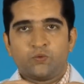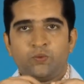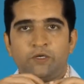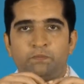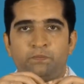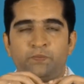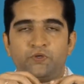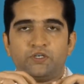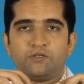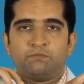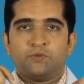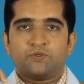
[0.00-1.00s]
will
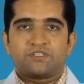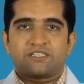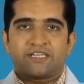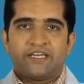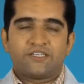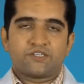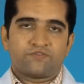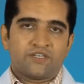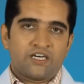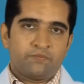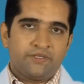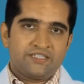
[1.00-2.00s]
pull both sides of the
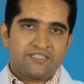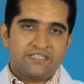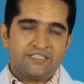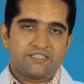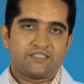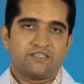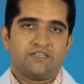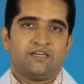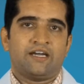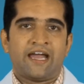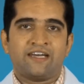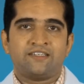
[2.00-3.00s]
RBCs
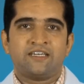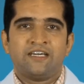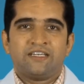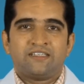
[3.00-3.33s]
and